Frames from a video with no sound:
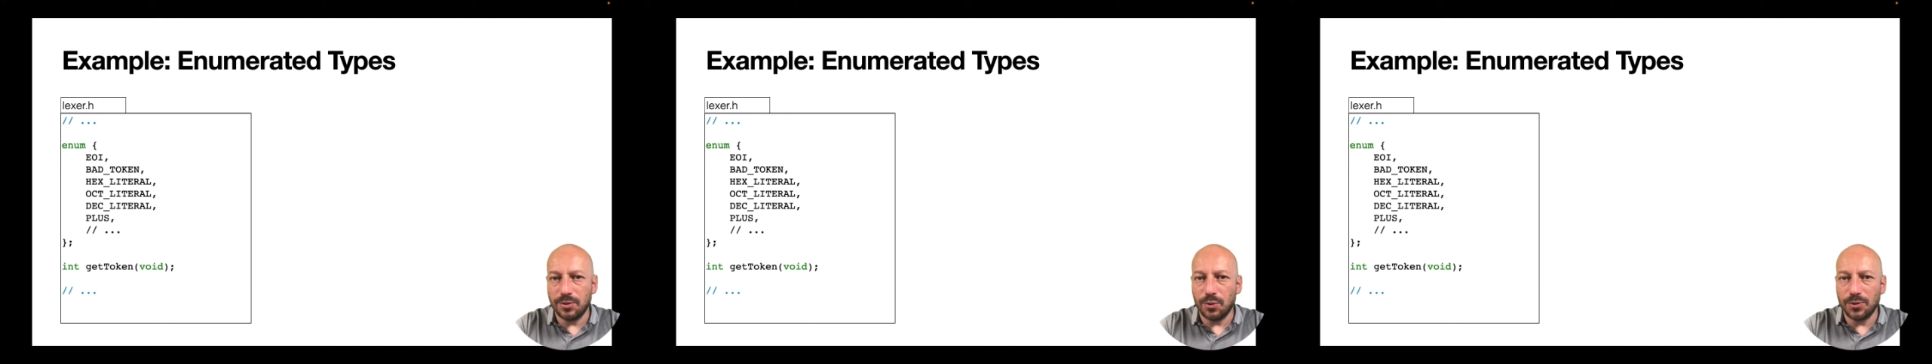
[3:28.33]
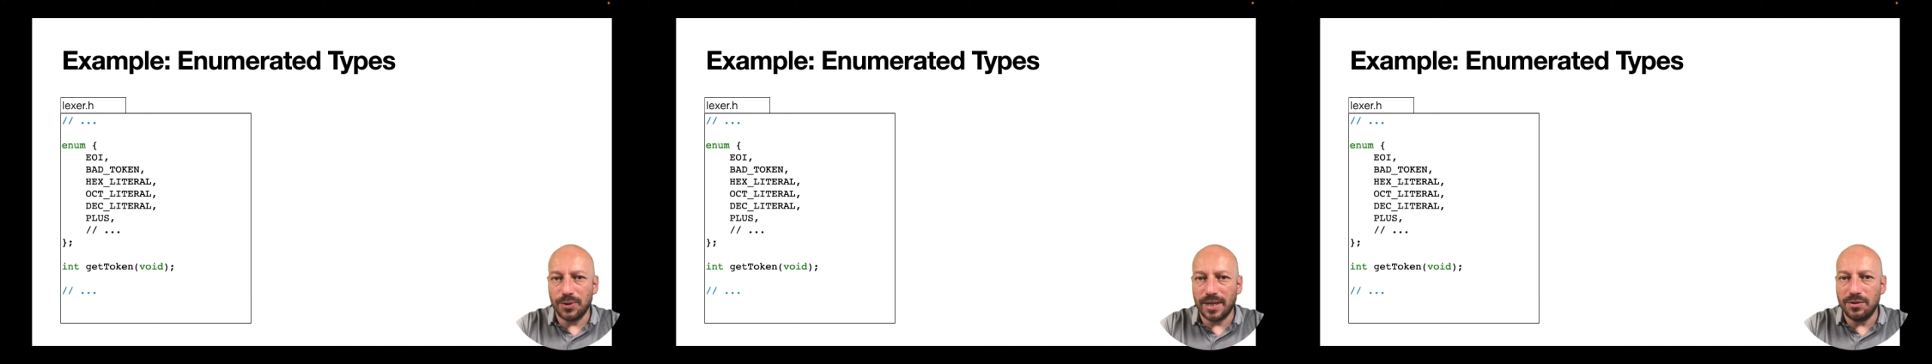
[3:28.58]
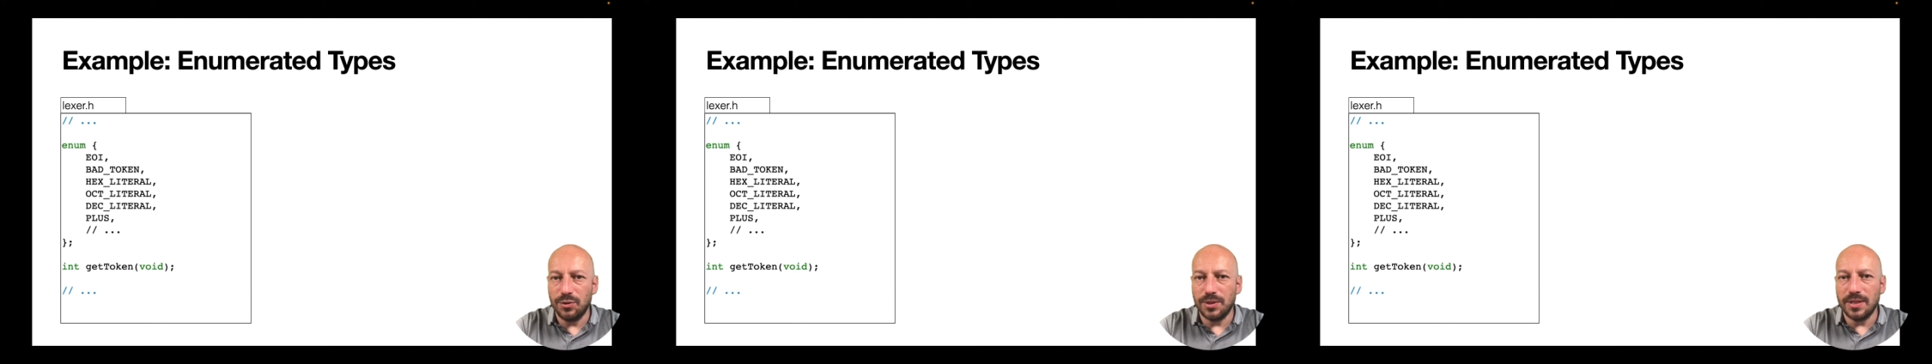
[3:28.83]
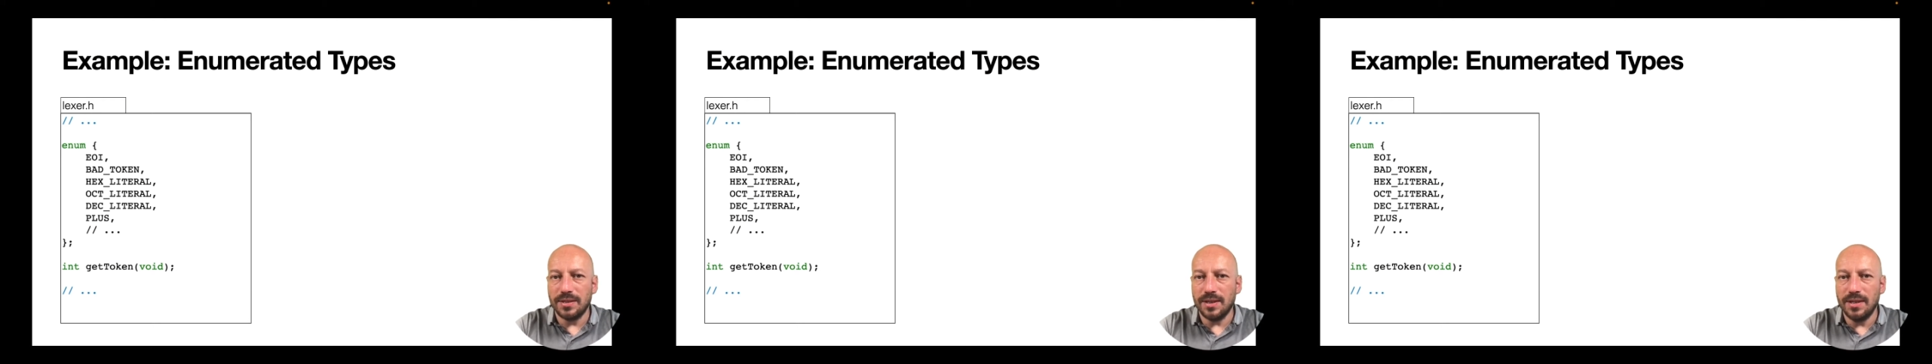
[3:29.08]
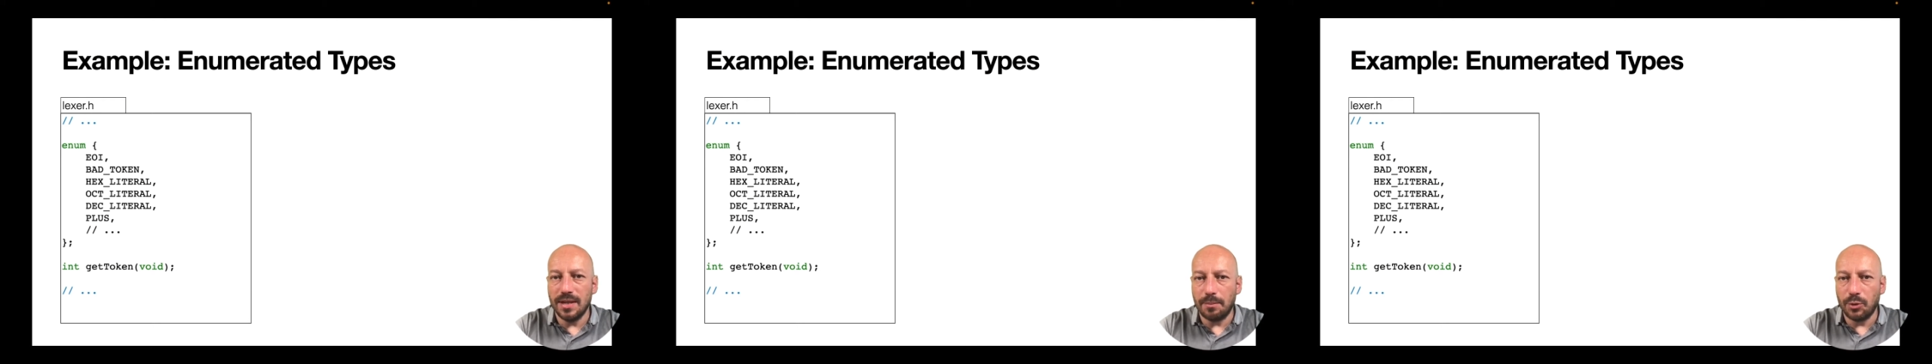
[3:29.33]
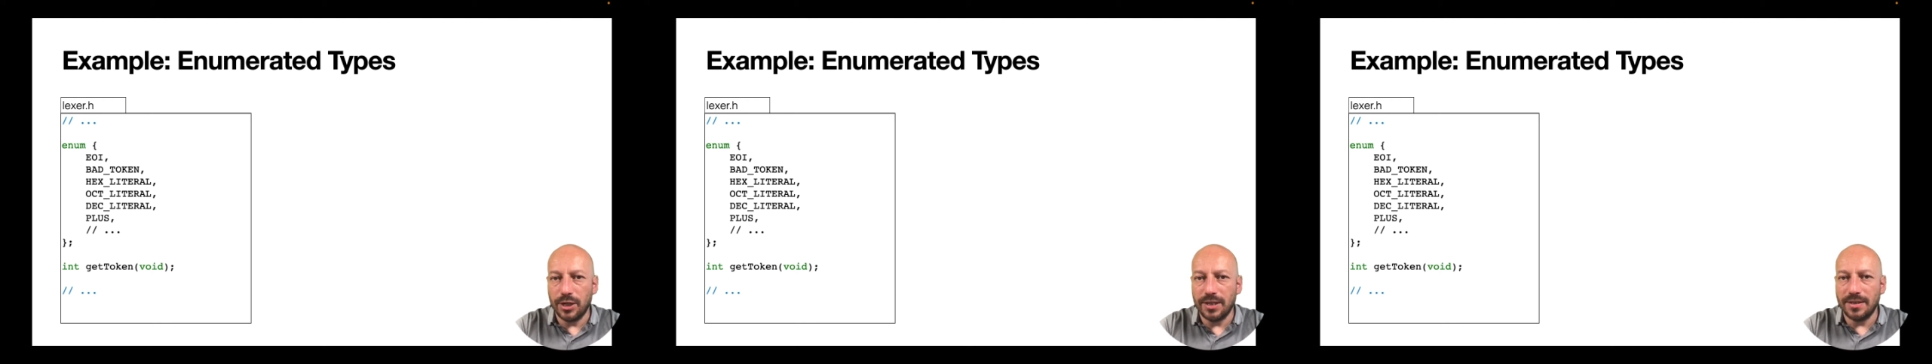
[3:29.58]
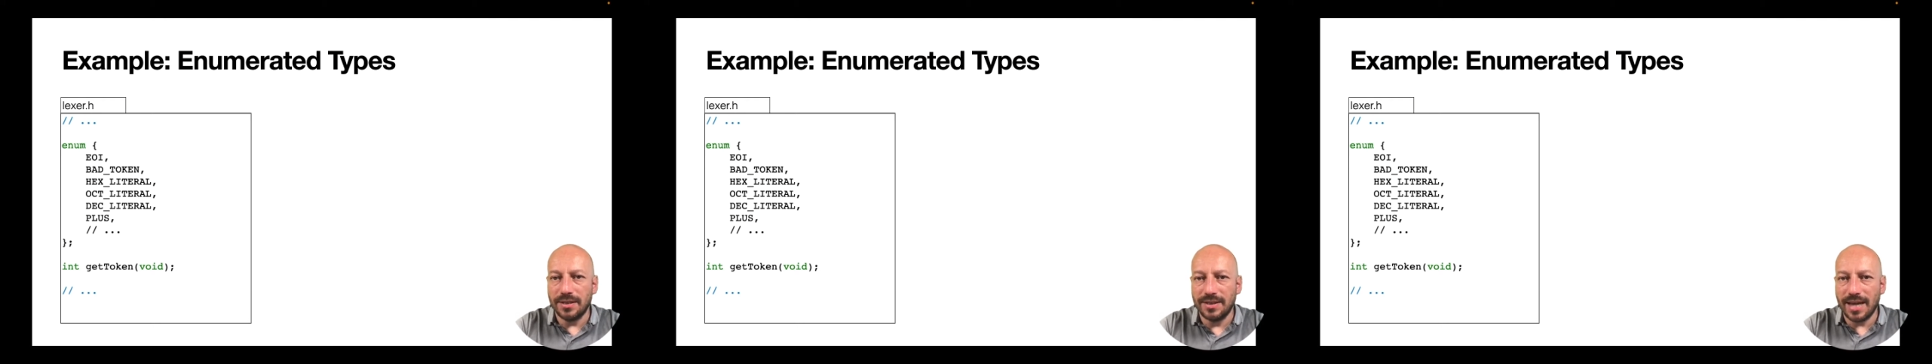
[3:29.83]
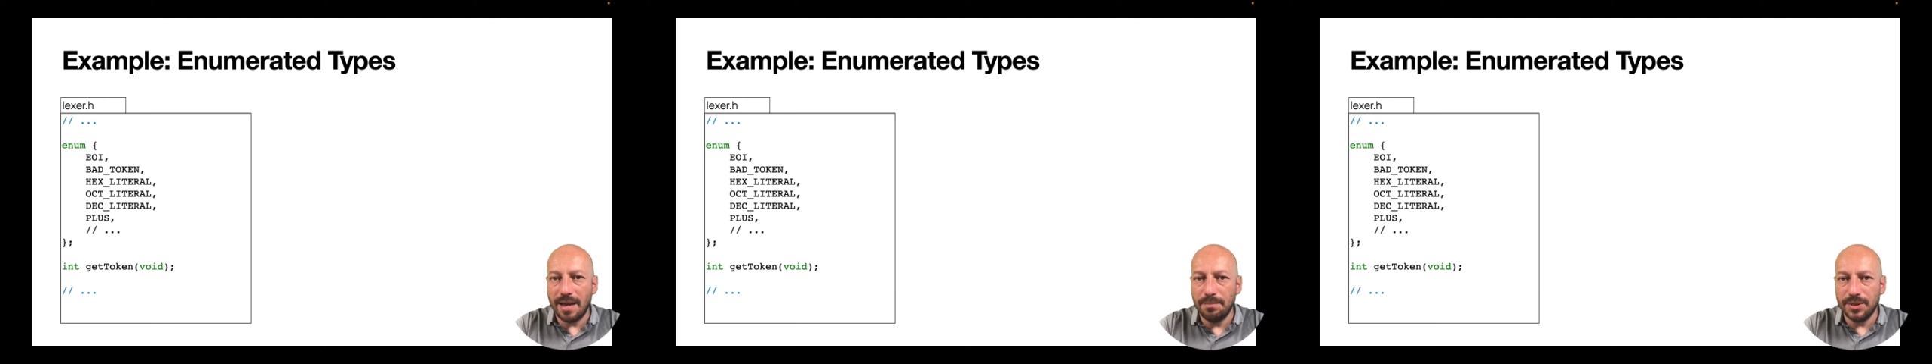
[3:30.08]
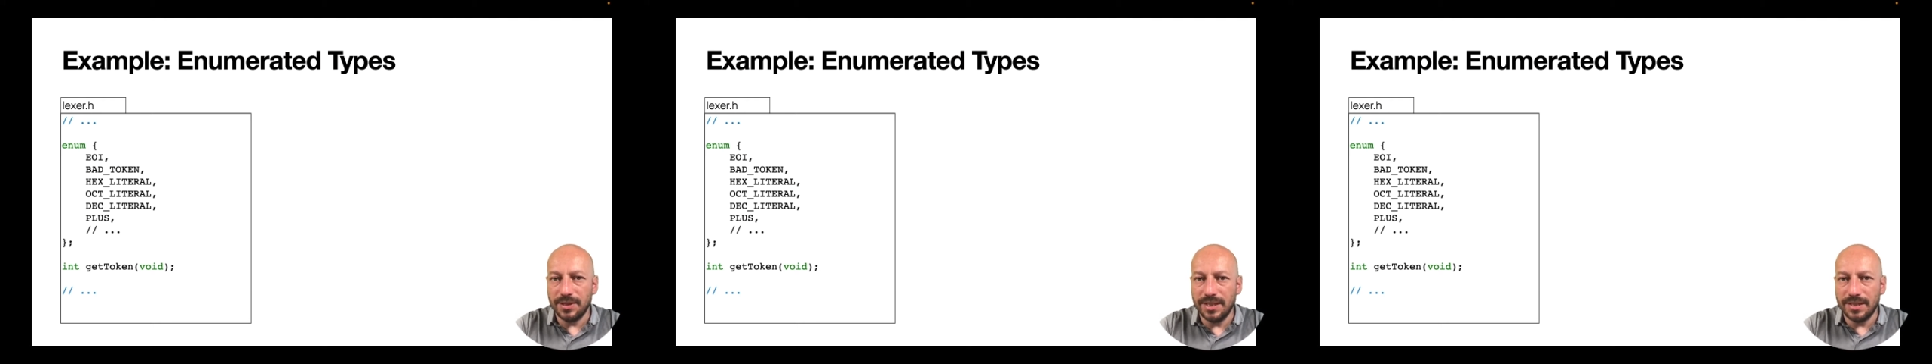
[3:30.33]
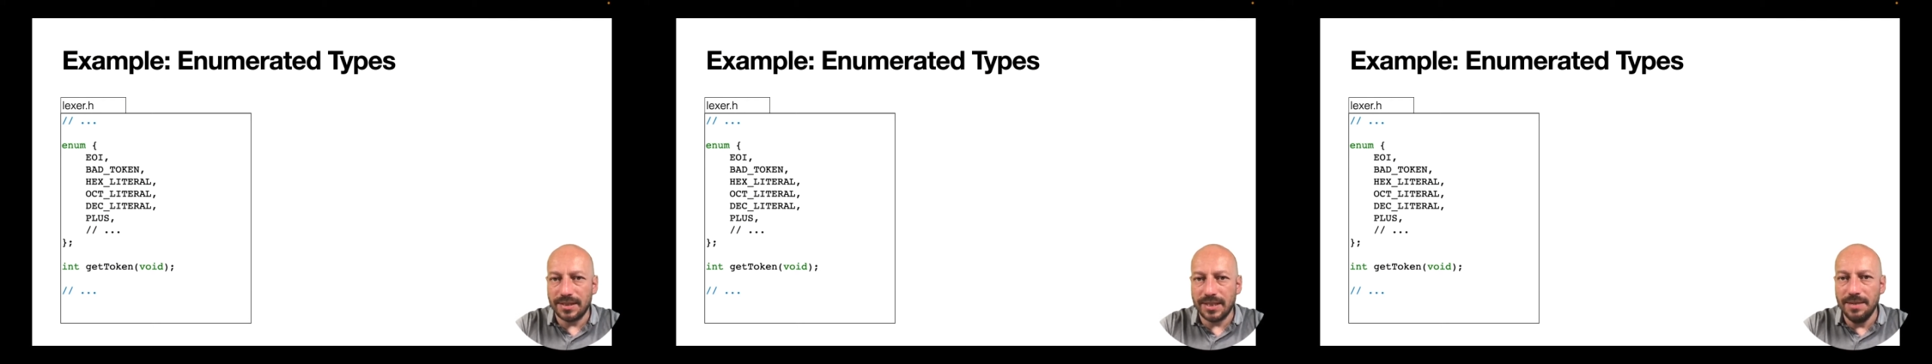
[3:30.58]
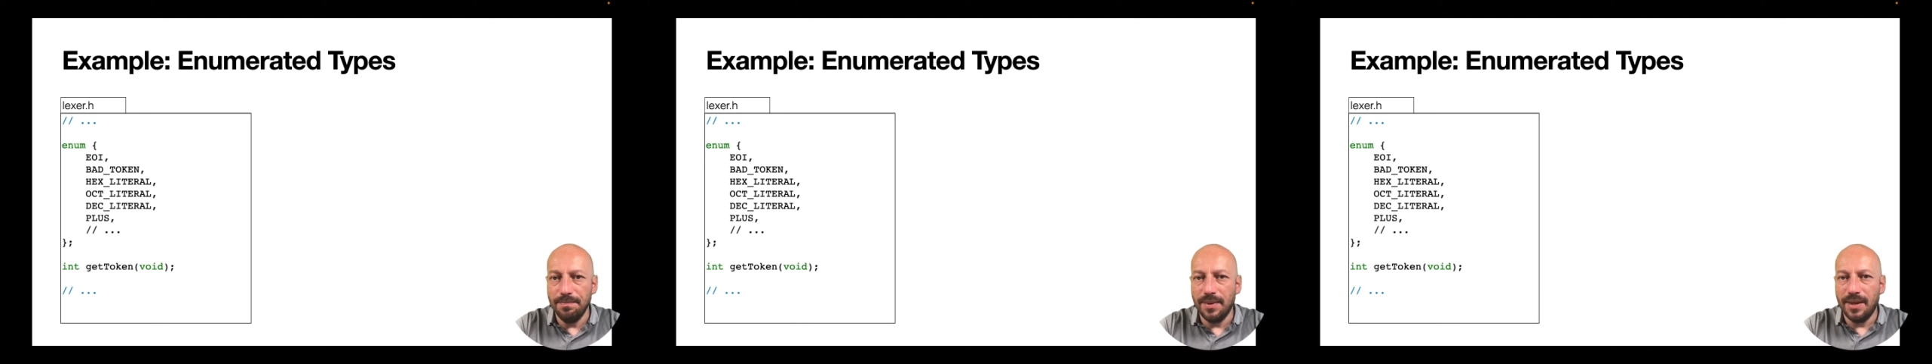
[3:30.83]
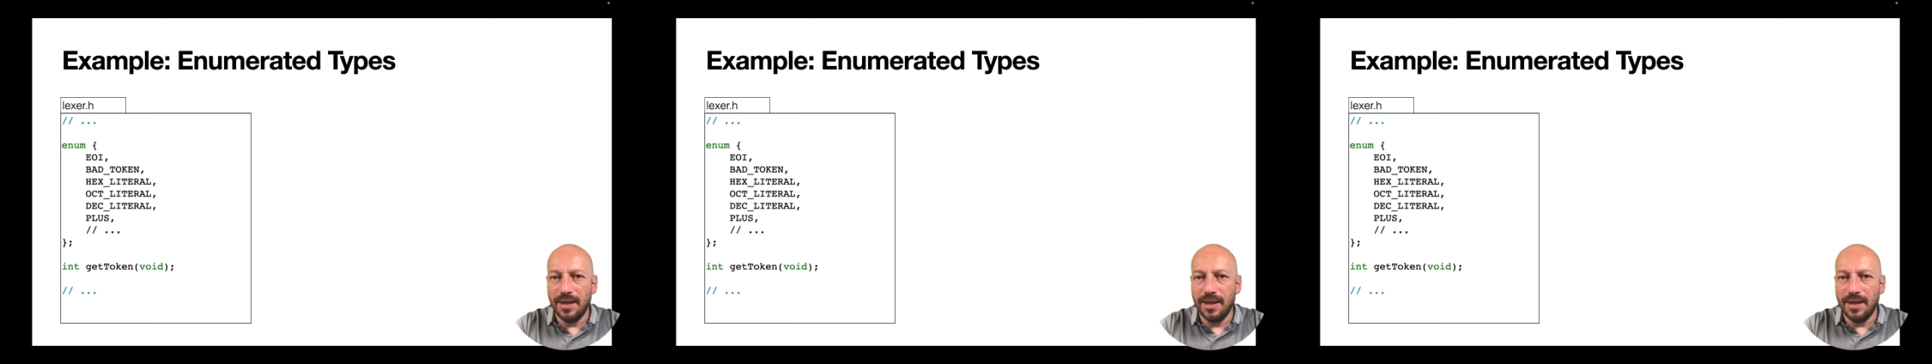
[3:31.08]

you also can use these enumerated types in C.